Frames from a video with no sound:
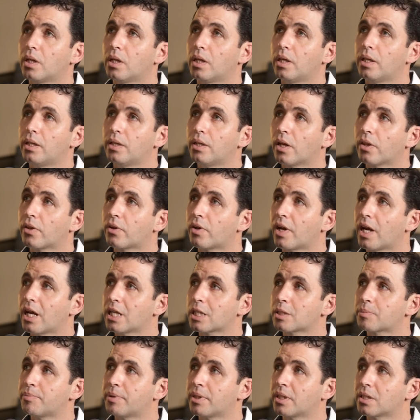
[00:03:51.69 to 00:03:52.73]
In other
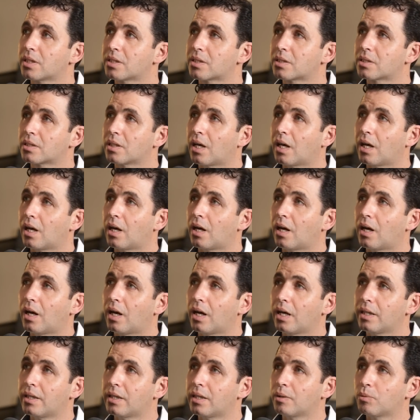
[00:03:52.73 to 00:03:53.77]
aspects,
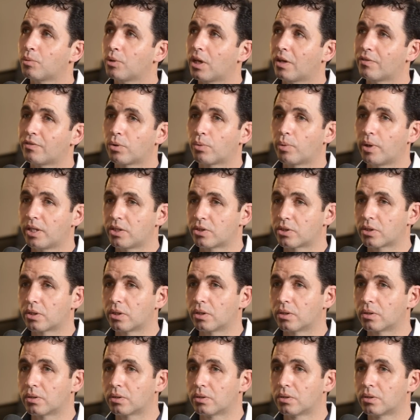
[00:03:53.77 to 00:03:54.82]
I think we have a ways to
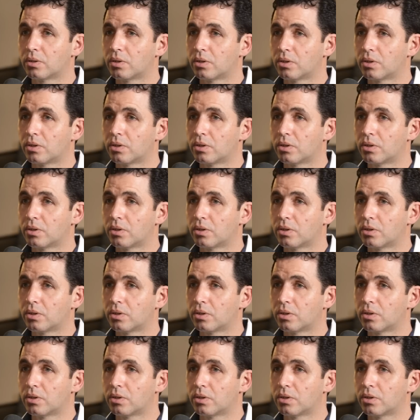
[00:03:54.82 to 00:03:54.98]
go.